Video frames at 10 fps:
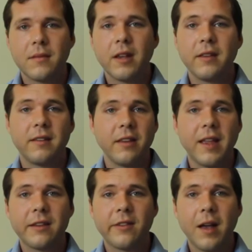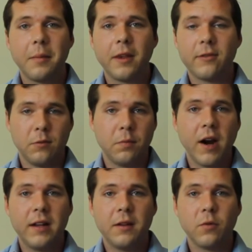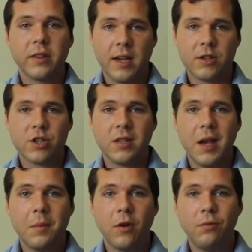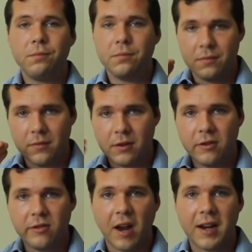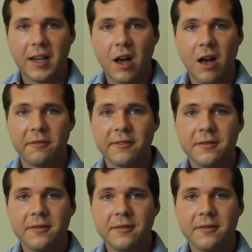Until next time, this is Brendan with Kitchen Table, signing off.